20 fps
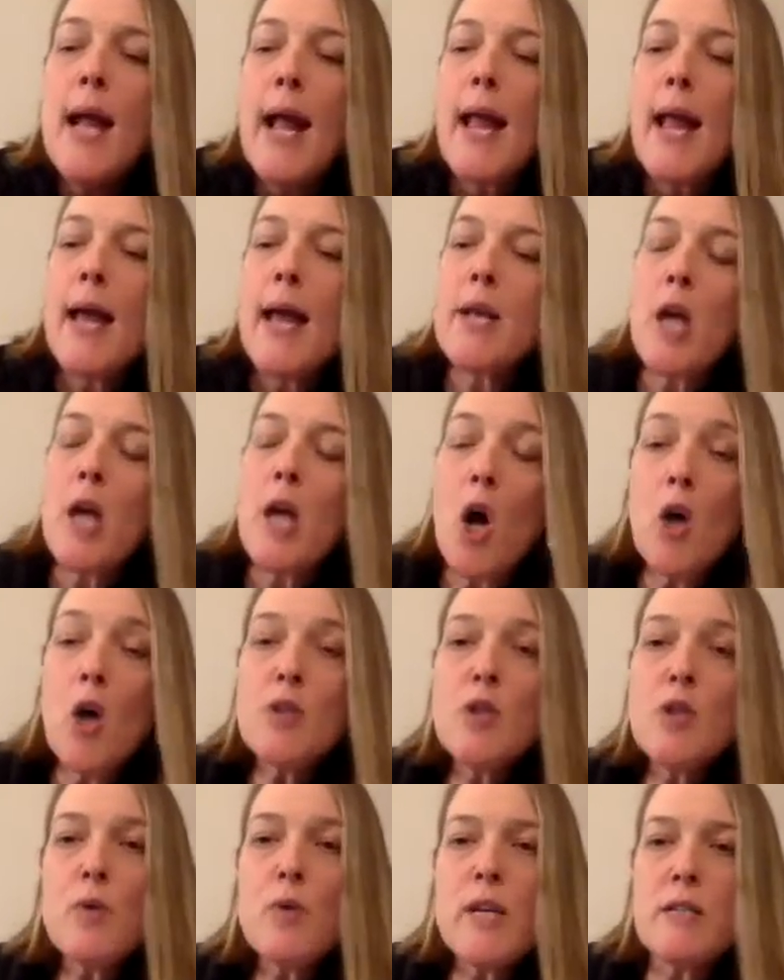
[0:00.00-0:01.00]
And I
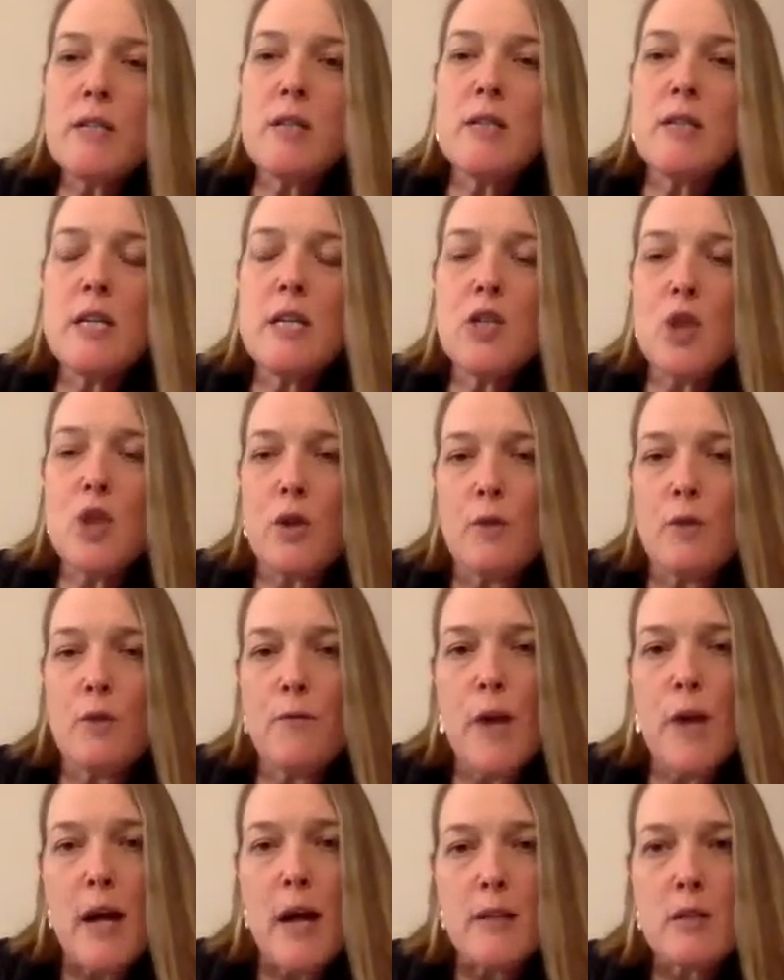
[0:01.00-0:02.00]
also get to teach other
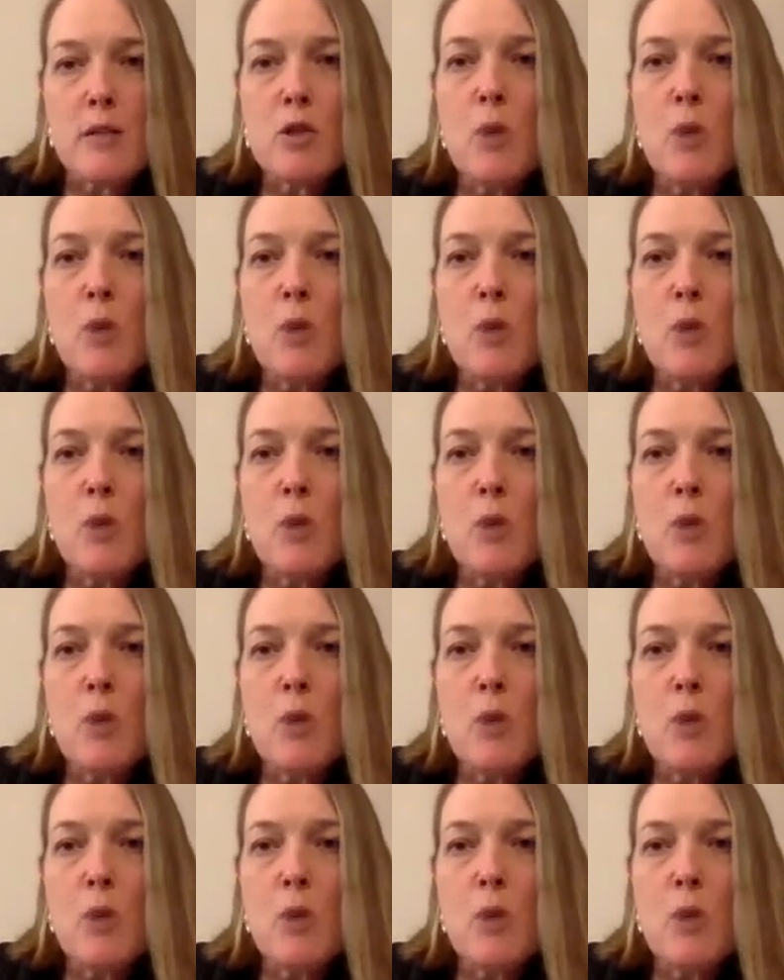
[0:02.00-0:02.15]
vets.